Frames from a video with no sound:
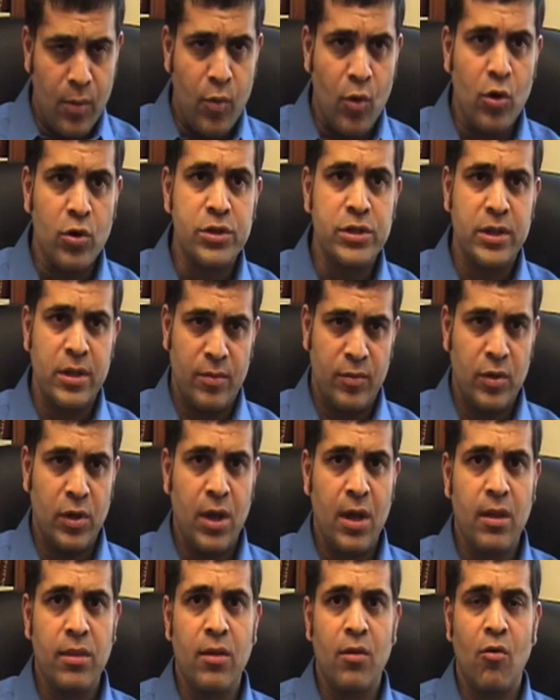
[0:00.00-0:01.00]
approached them to
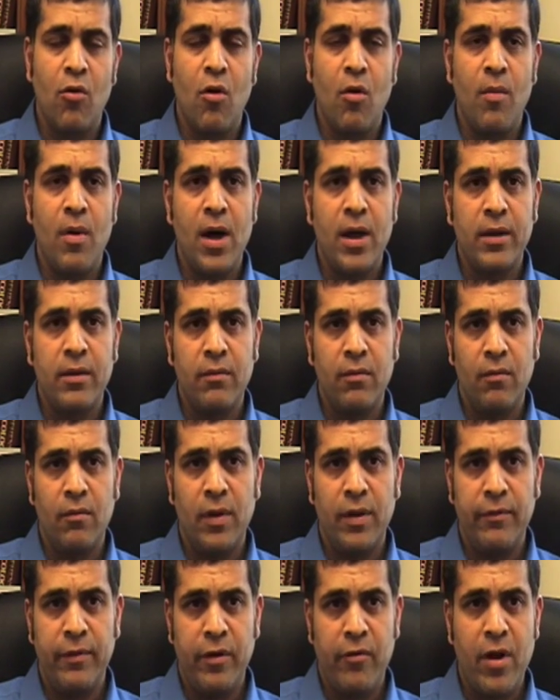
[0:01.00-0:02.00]
get the robot,
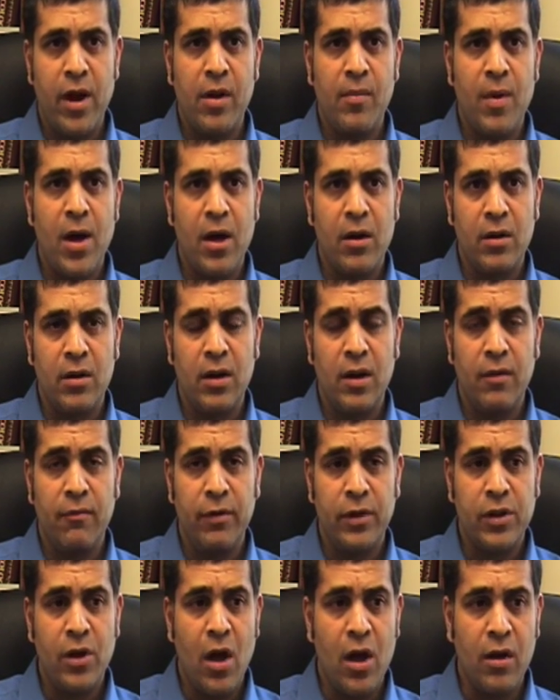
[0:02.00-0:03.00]
when we read about it and
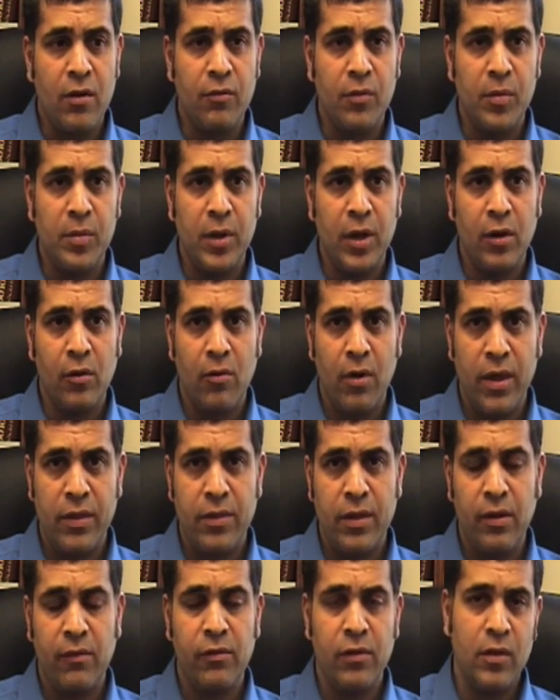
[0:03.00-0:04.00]
we thought it would be a
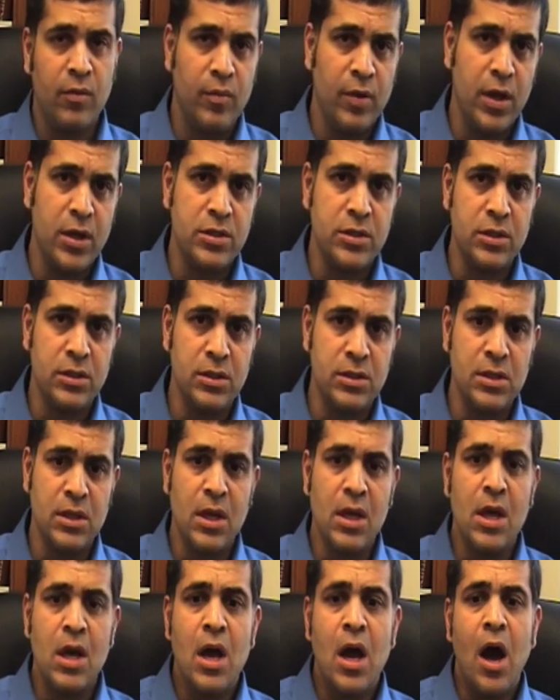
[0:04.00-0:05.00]
great thing for the patients,
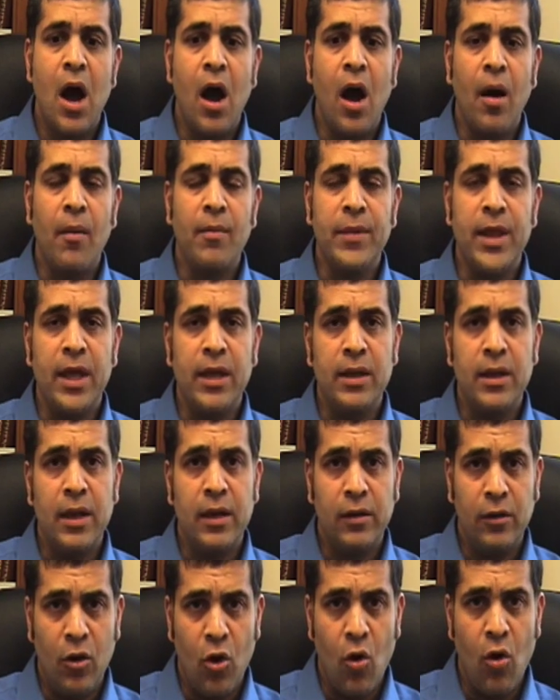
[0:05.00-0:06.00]
they
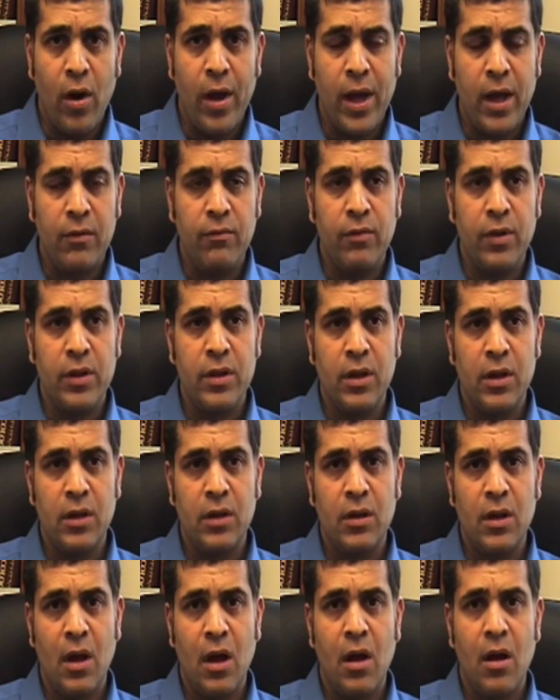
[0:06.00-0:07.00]
did go ahead with
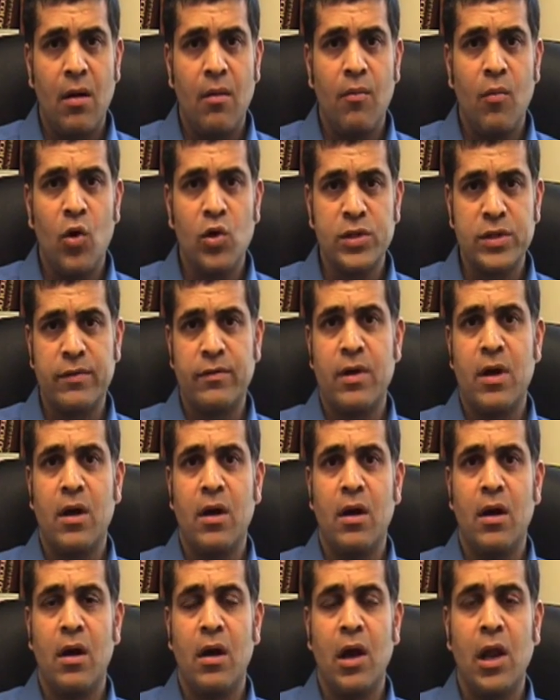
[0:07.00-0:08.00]
it. A
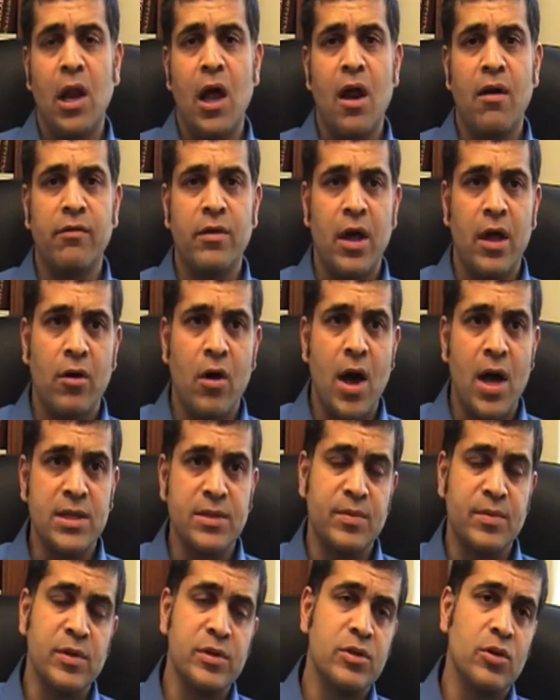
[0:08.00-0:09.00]
lot of the other
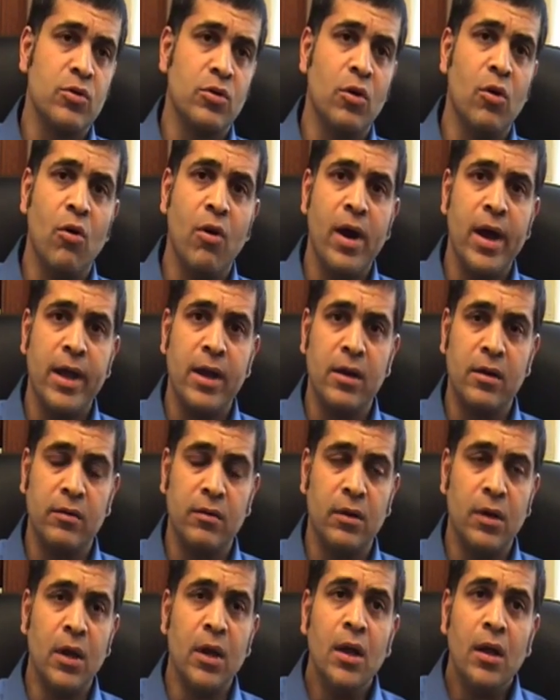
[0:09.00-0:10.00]
hospitals don't go ahead
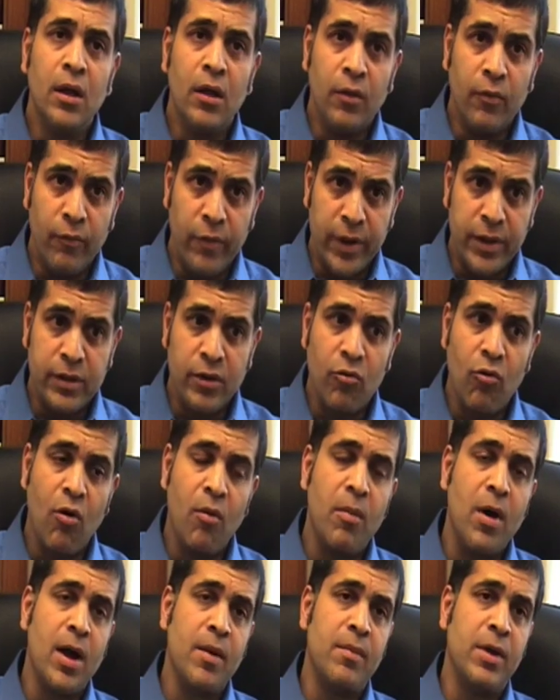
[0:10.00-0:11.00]
with the
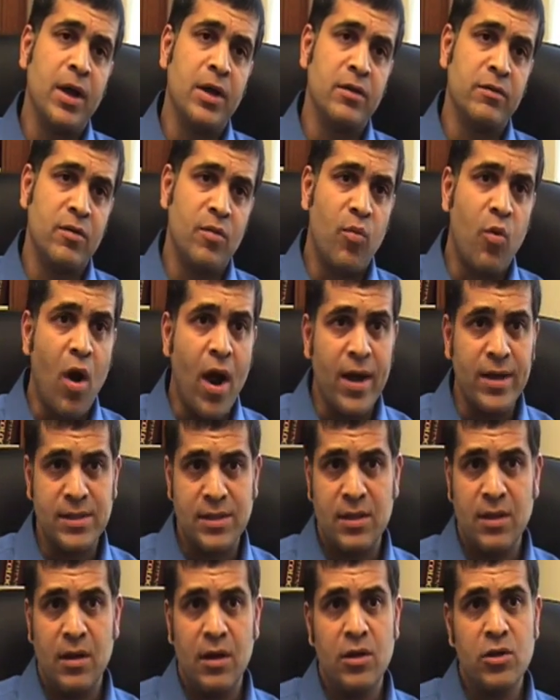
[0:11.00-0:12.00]
robot because of the price,
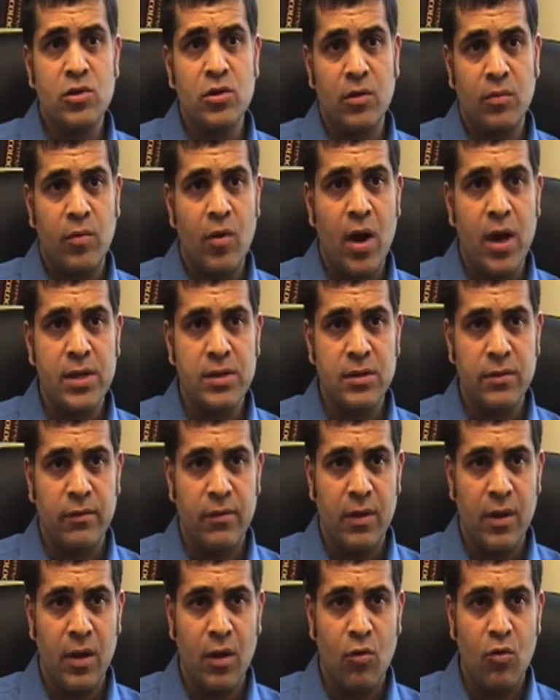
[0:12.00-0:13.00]
the initial price of
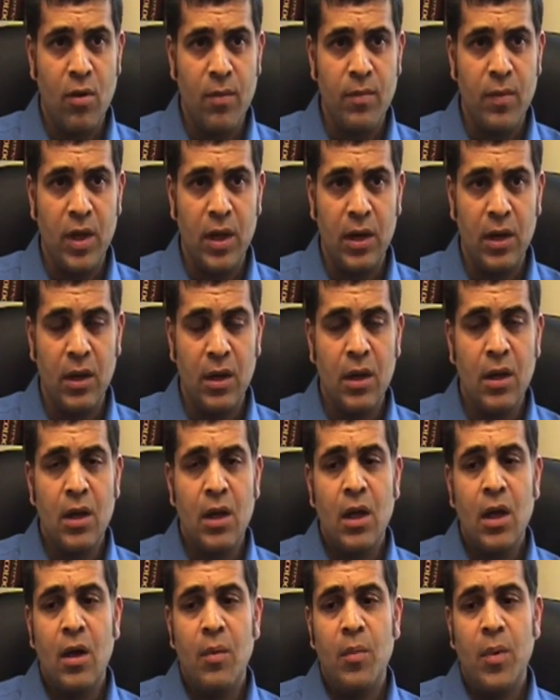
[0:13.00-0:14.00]
the equipment.
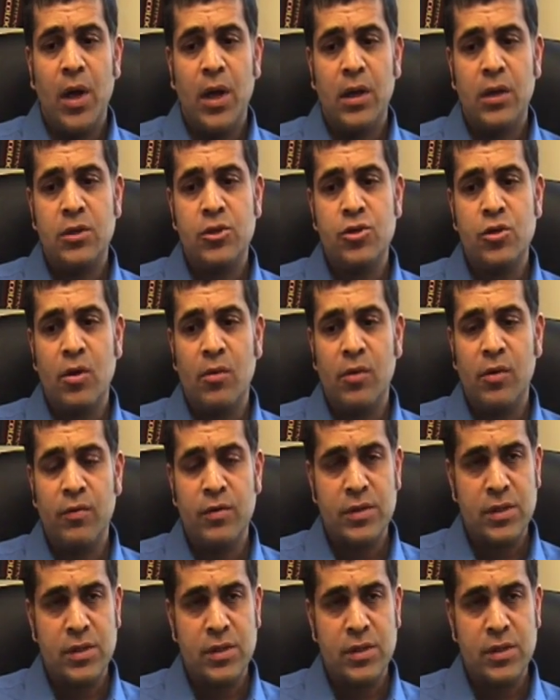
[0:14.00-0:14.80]
But Sherman